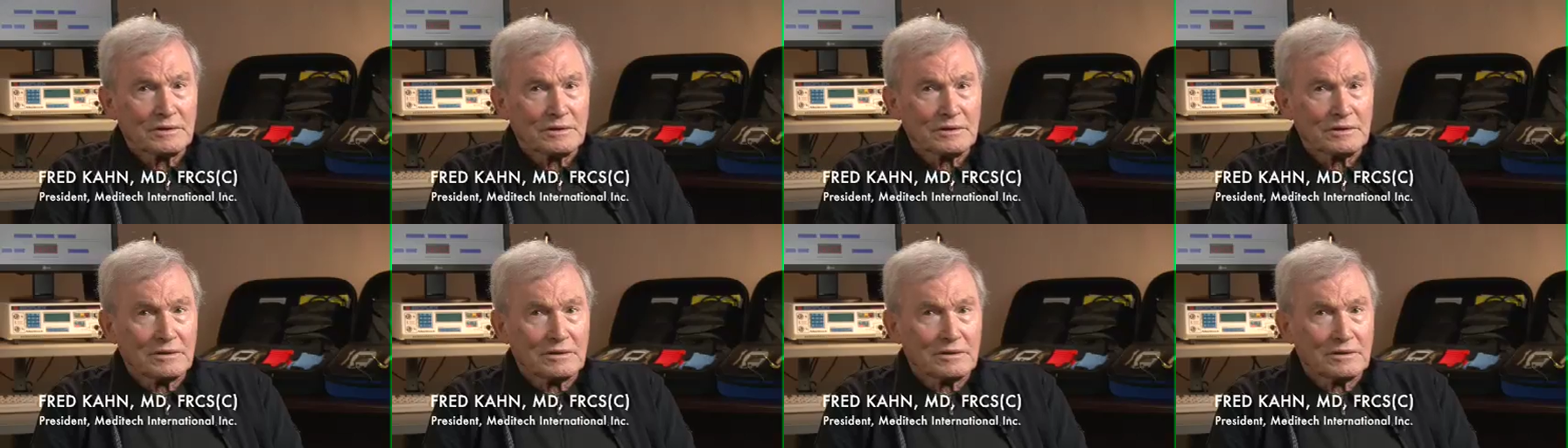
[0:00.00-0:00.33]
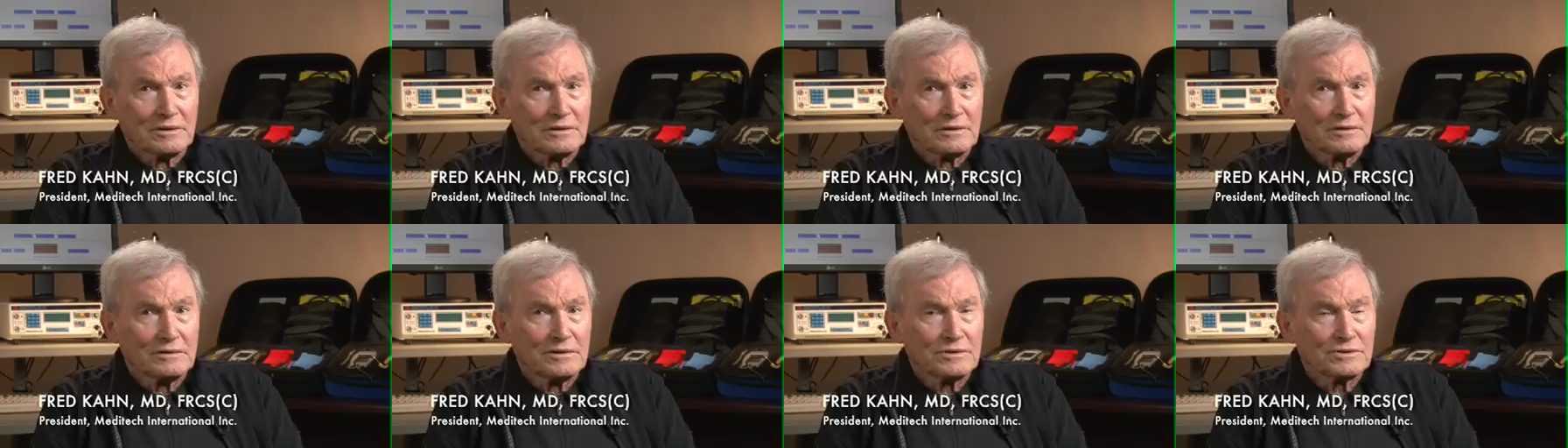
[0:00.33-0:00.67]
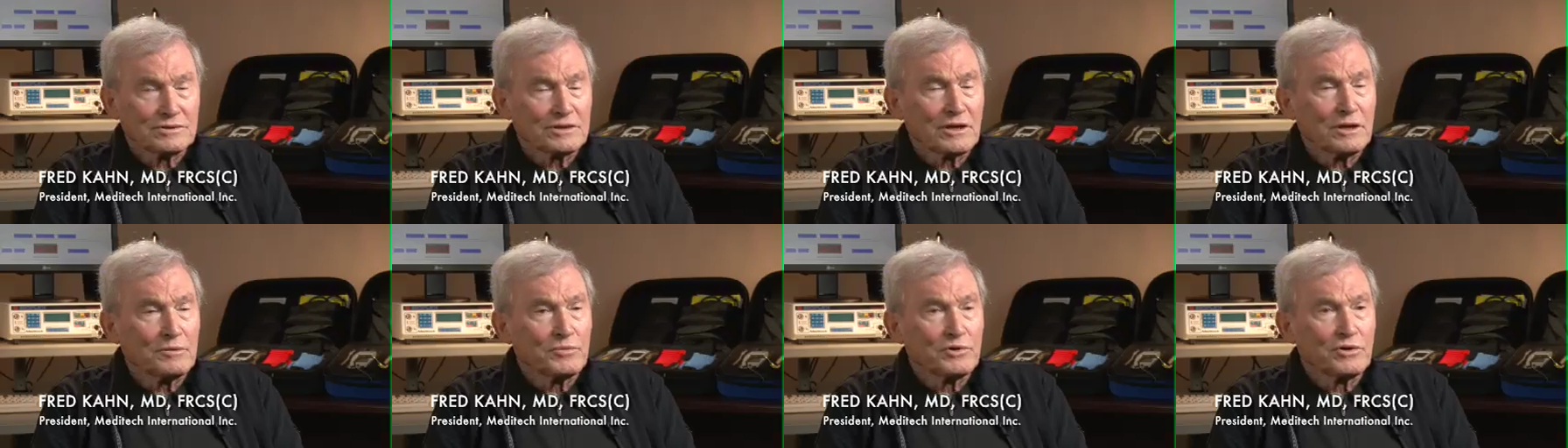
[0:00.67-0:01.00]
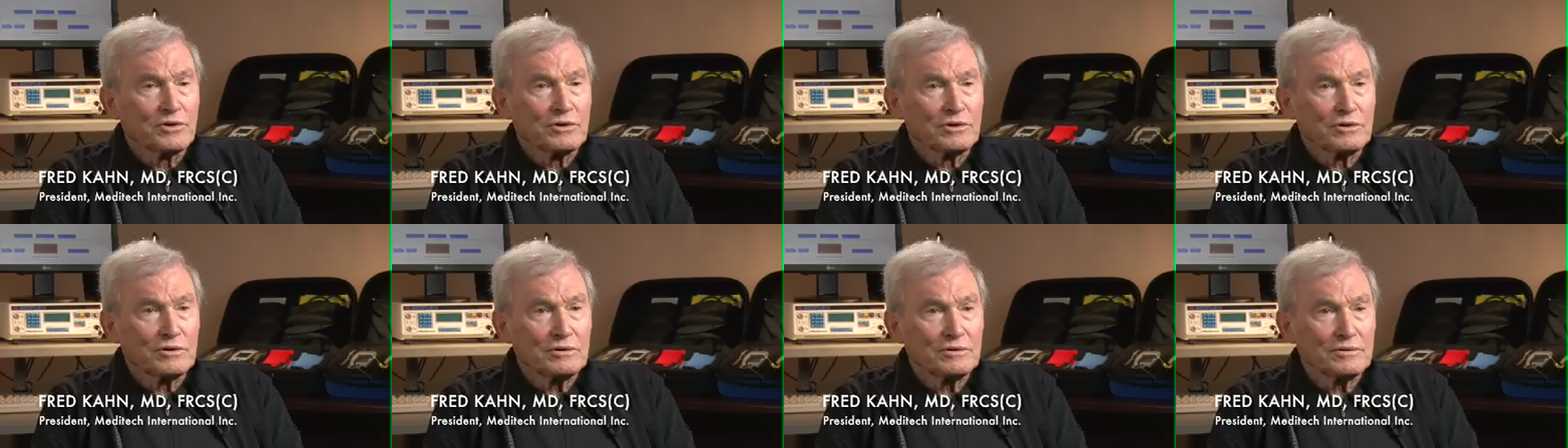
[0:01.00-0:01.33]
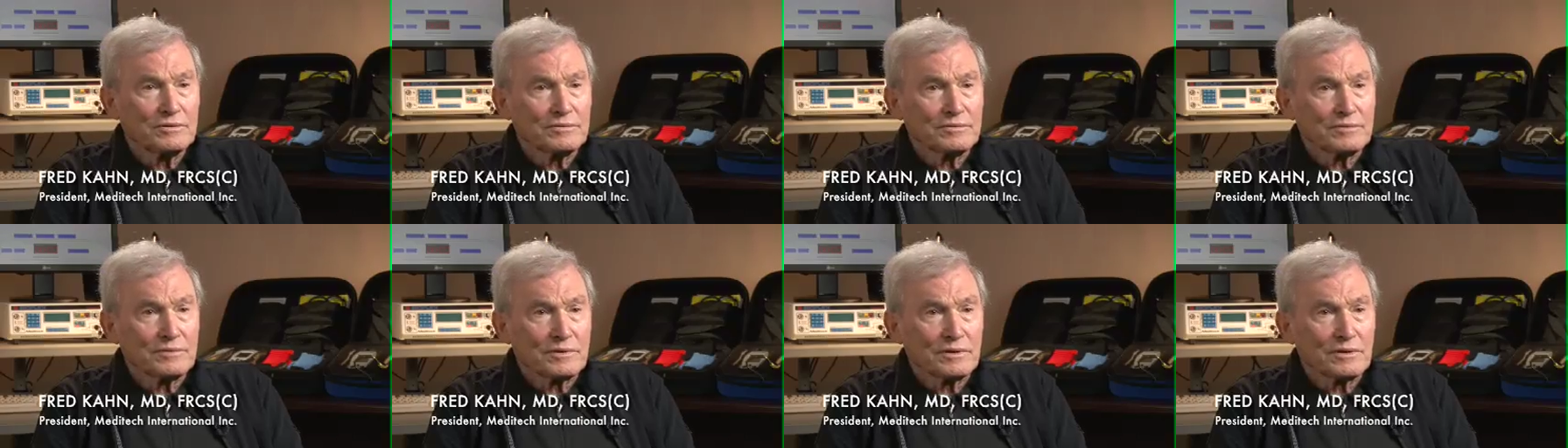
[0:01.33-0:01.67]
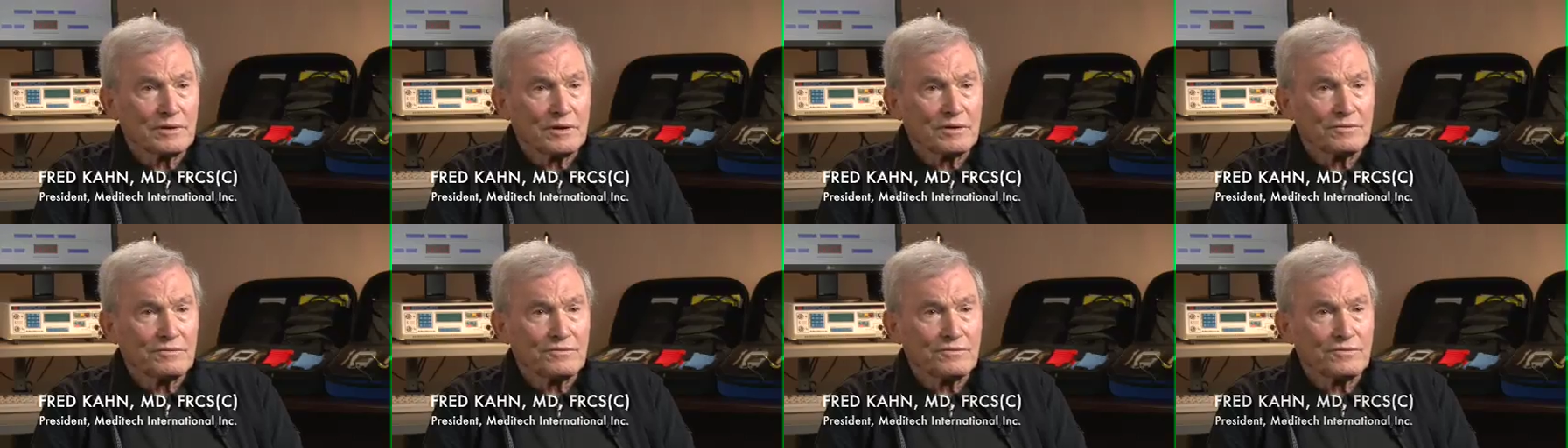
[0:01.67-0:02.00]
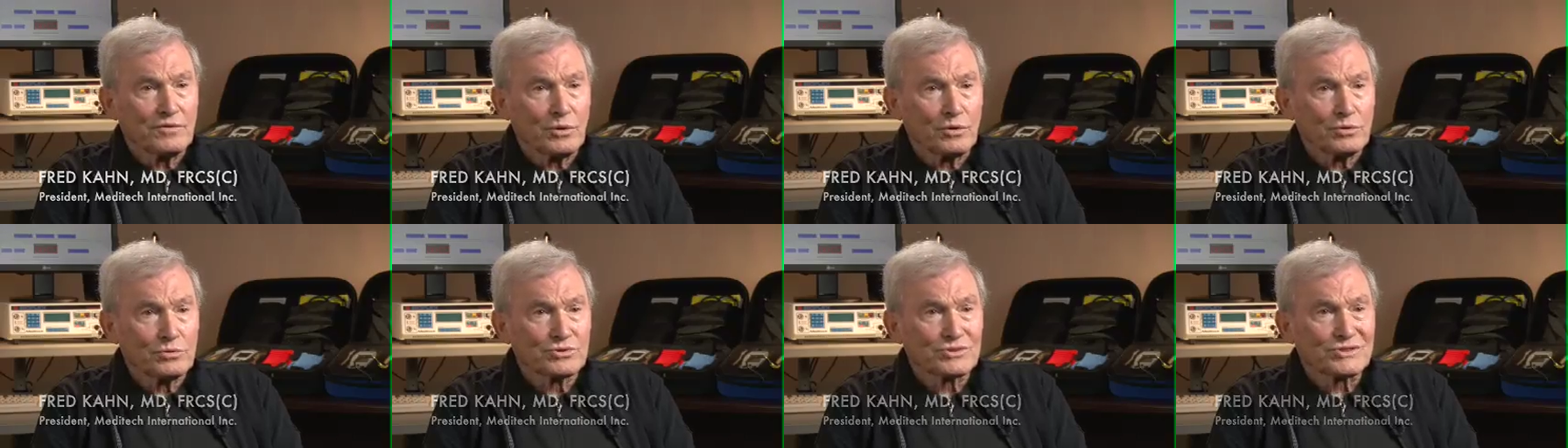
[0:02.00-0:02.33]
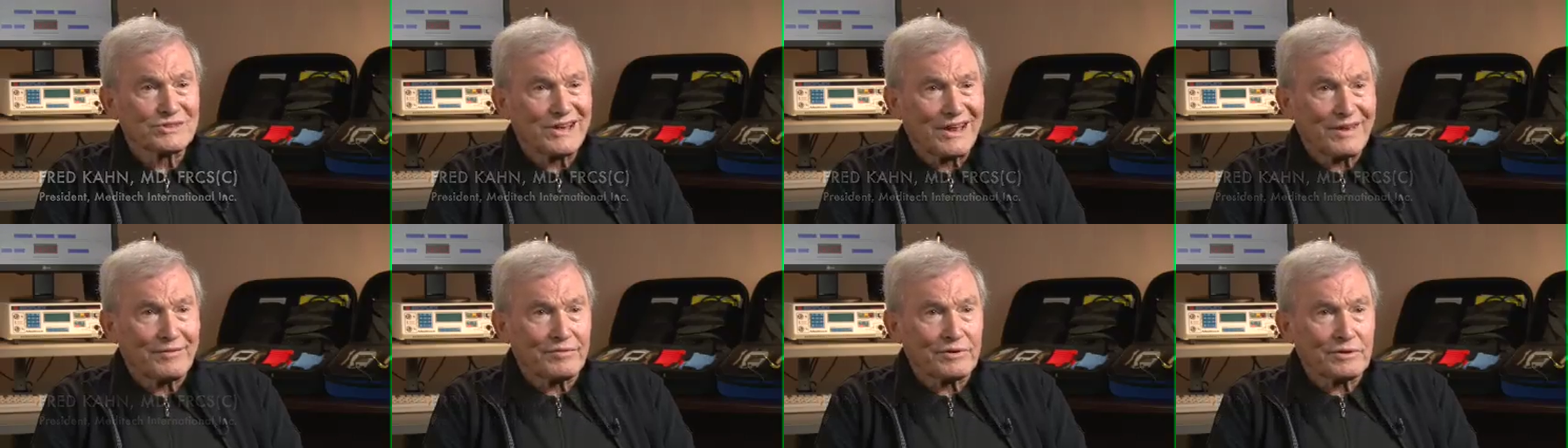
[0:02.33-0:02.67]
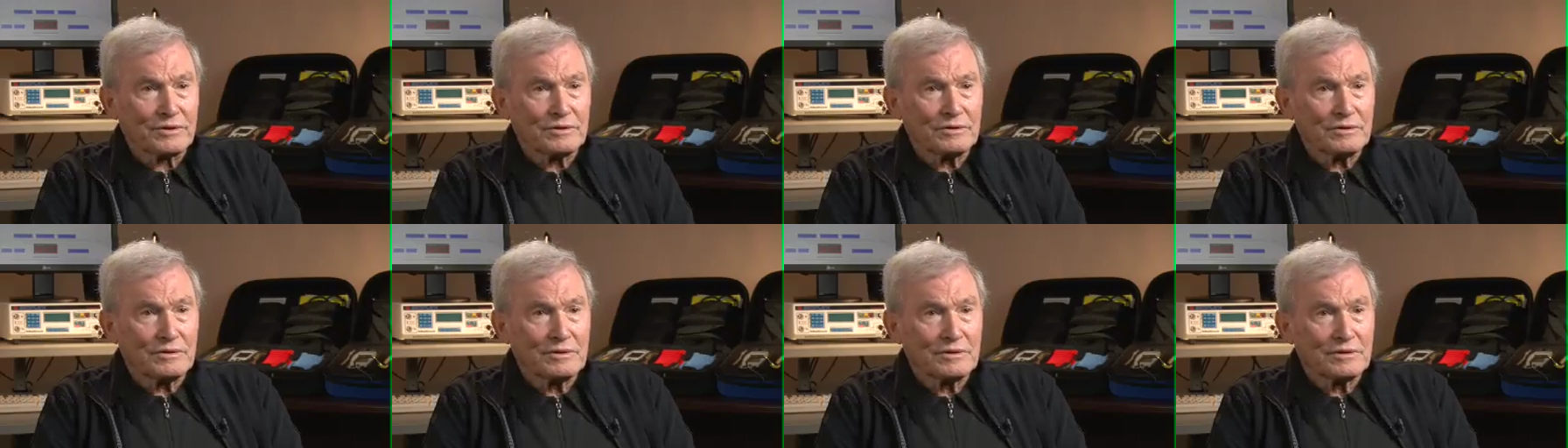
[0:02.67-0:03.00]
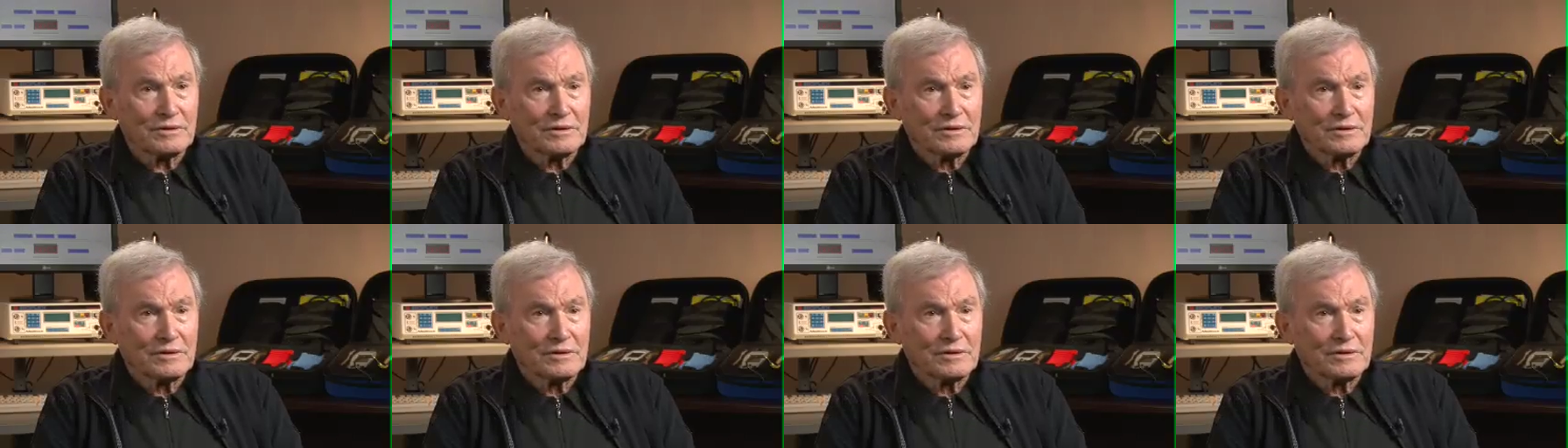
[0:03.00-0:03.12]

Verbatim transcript: Uh, in the summer of 07,